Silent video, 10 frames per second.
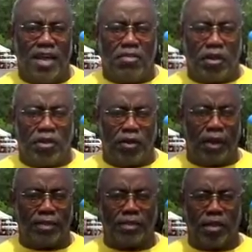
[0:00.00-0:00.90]
Thank you,
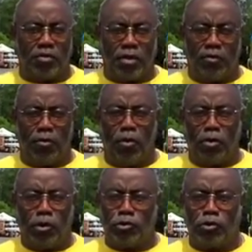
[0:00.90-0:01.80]
Alexandria, for all
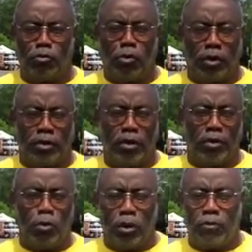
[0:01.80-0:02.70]
your support and all the
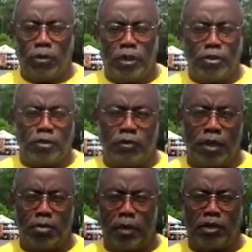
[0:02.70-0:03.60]
wonderful things you've done
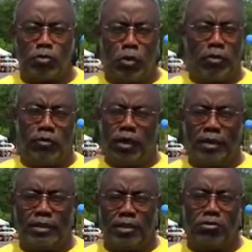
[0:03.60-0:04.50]
to make Spring for
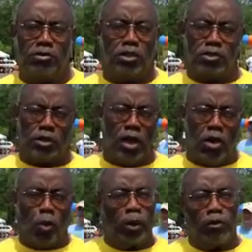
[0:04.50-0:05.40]
Alexandria such a
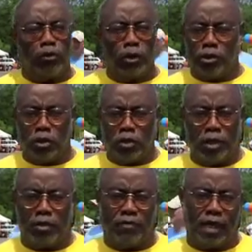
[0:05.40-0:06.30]
wonderful and unique
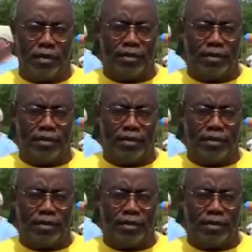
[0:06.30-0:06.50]
event.